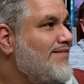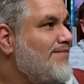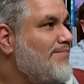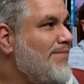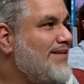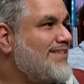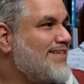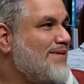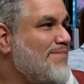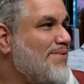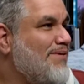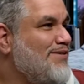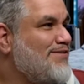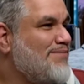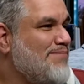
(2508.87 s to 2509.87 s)
Minsk and
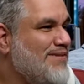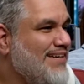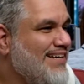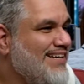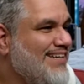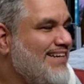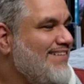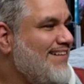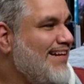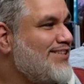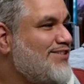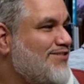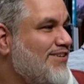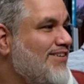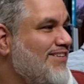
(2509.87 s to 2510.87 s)
Boo is from D and D. That's
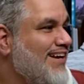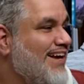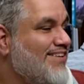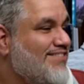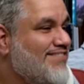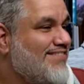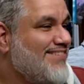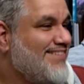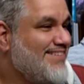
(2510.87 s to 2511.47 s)
true, yes.